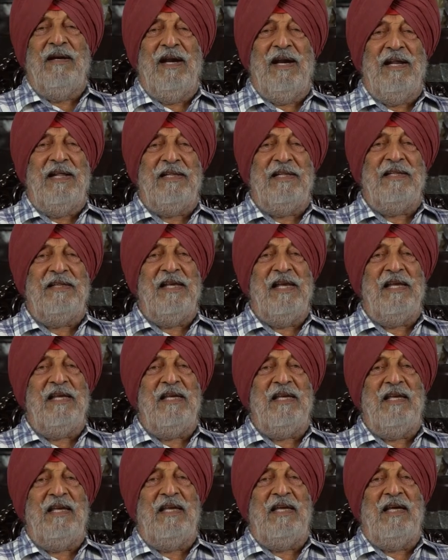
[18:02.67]
Another thing
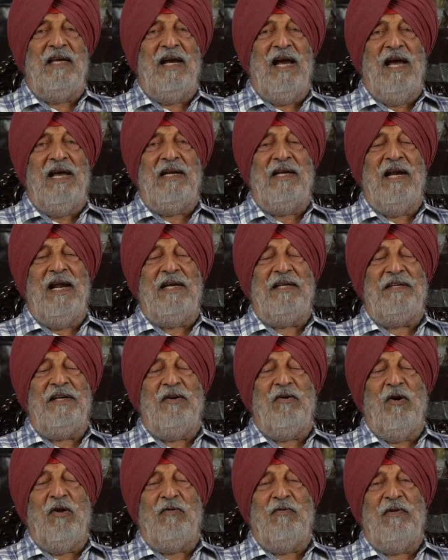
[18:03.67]
he
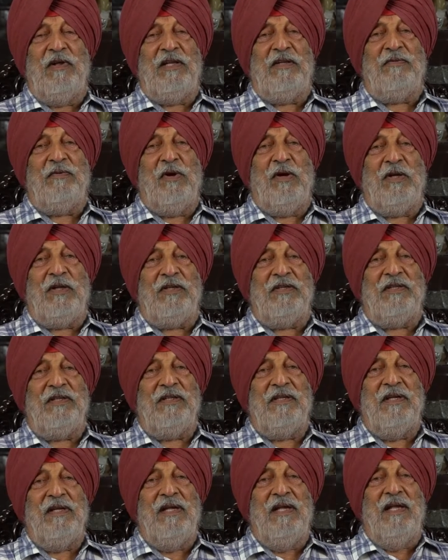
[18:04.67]
highlighted always was
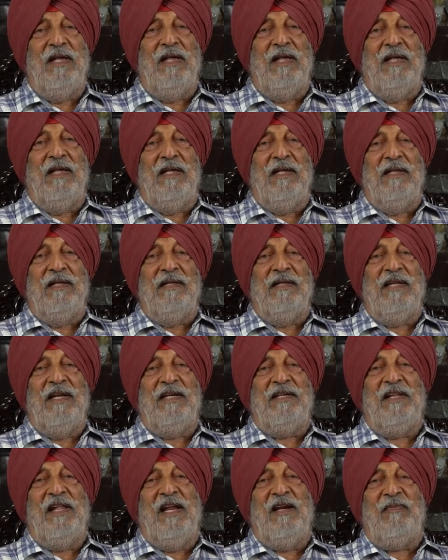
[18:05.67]

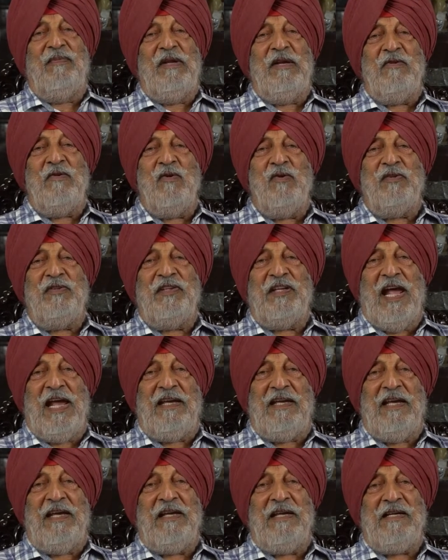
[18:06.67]
that there will be no
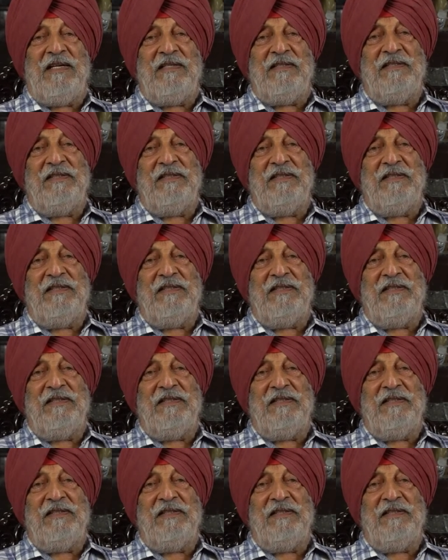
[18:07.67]
sacking